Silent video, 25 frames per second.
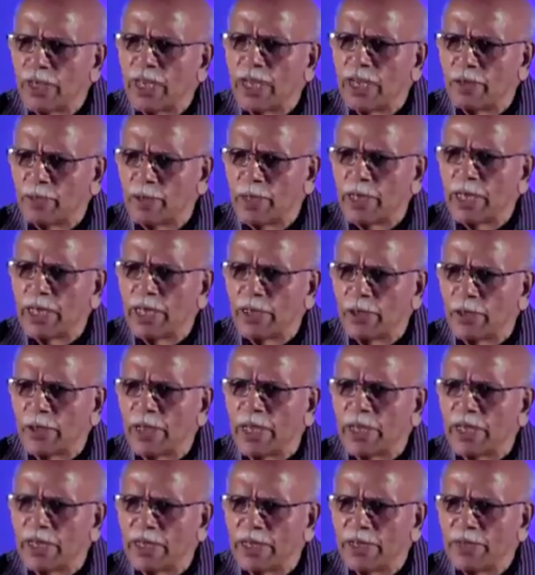Let me tell you
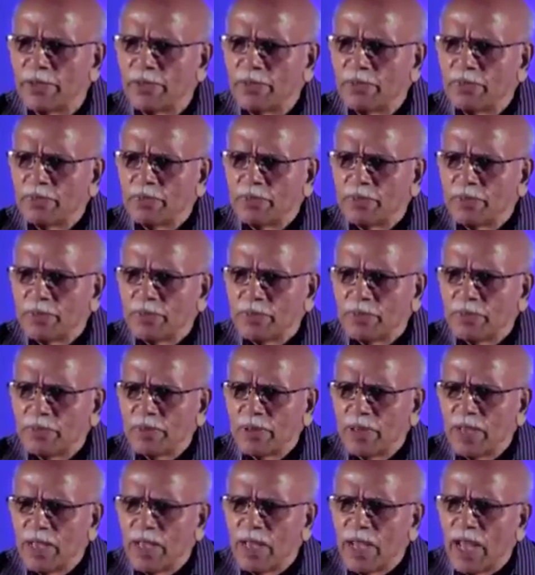that.
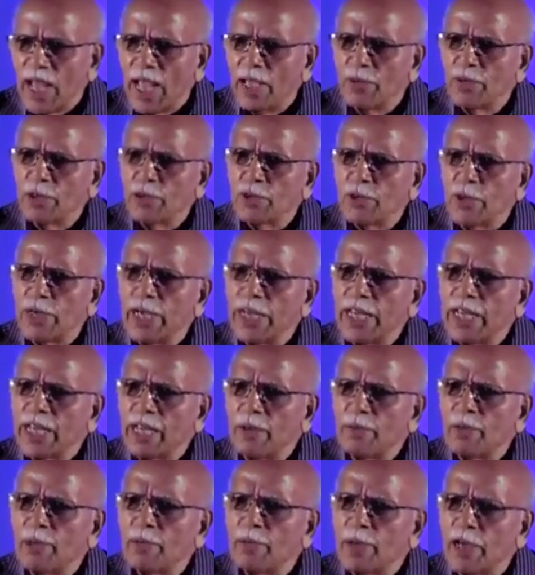I was one day
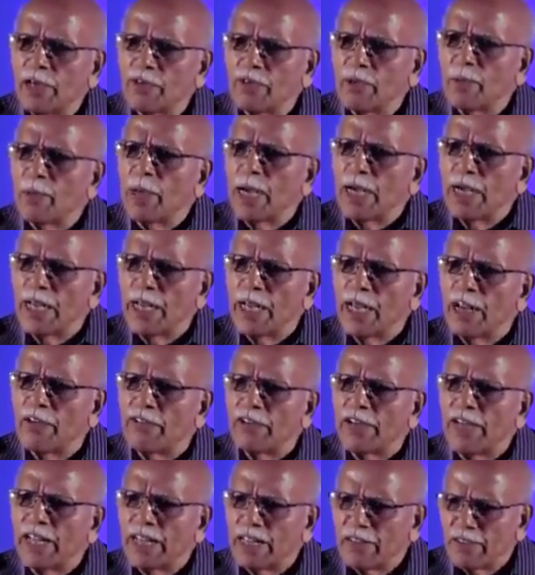coming back from London
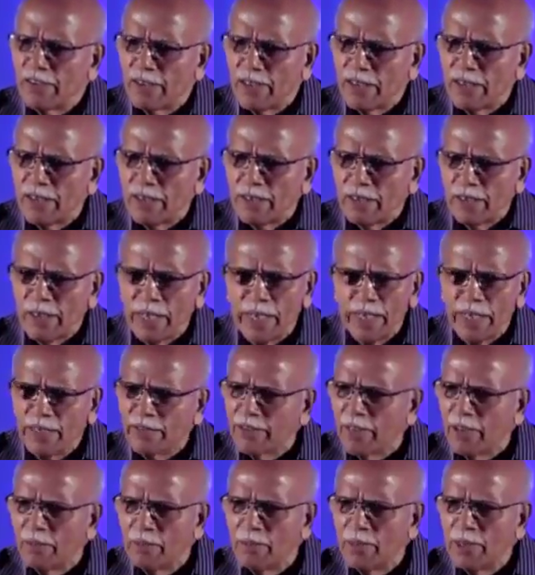after an
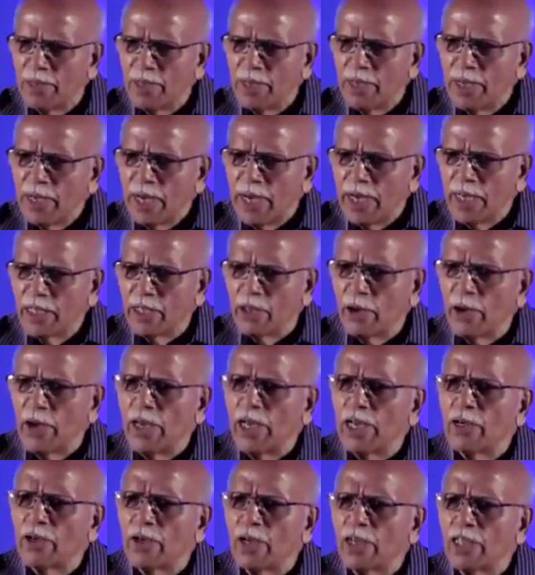exam, and the
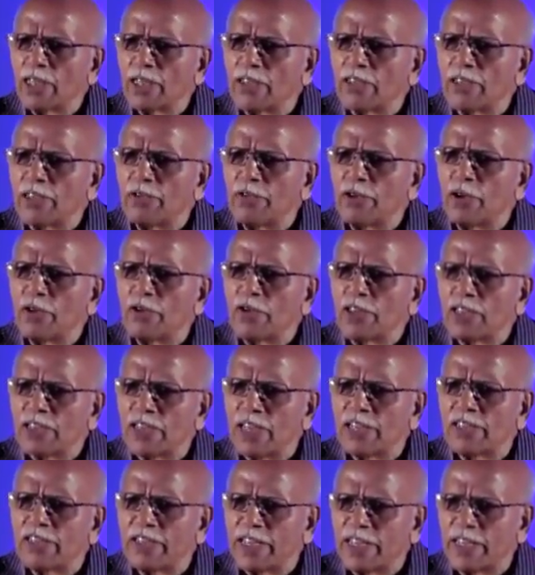Royal Colleges give you a first
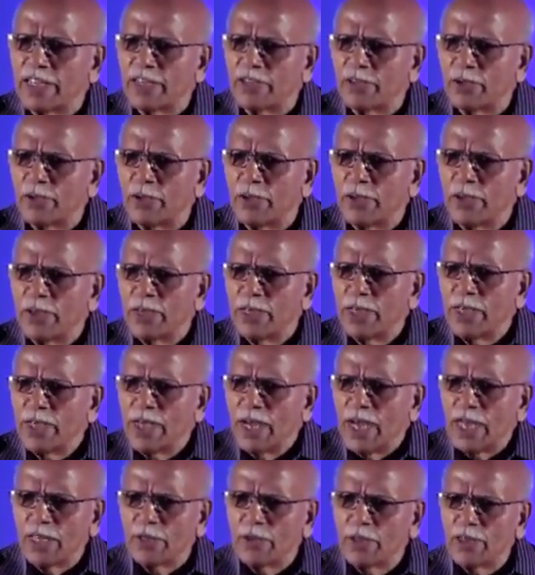class ticket. So
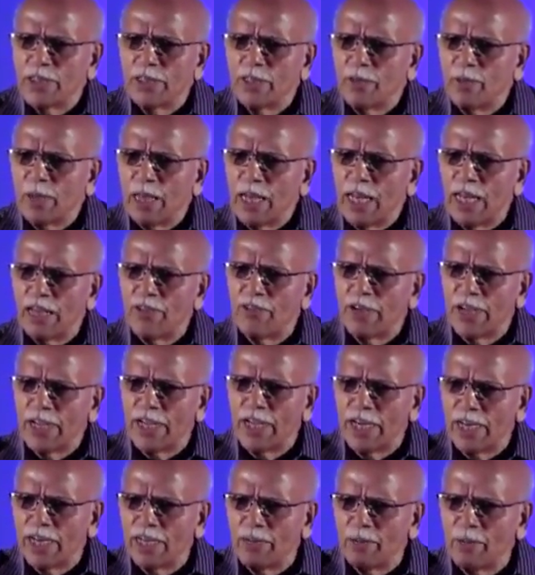otherwise in my life I
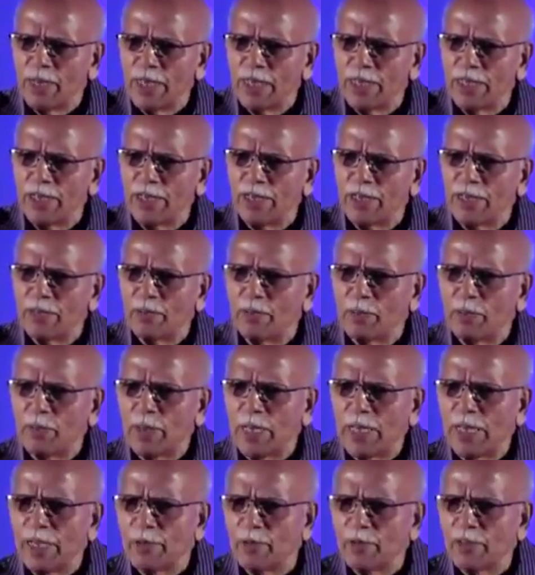can't imagine
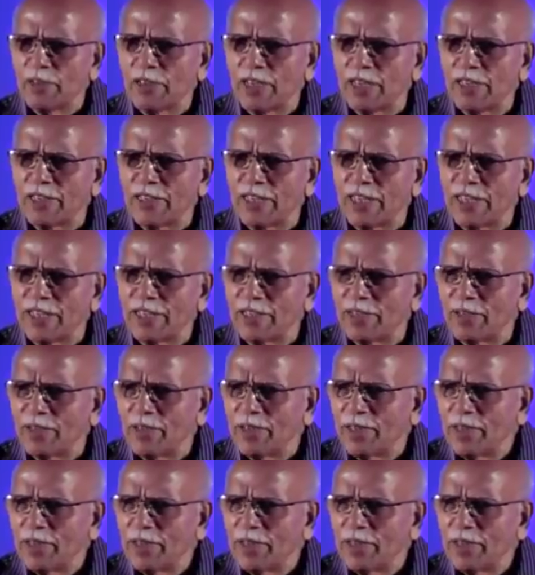paying a first class ticket.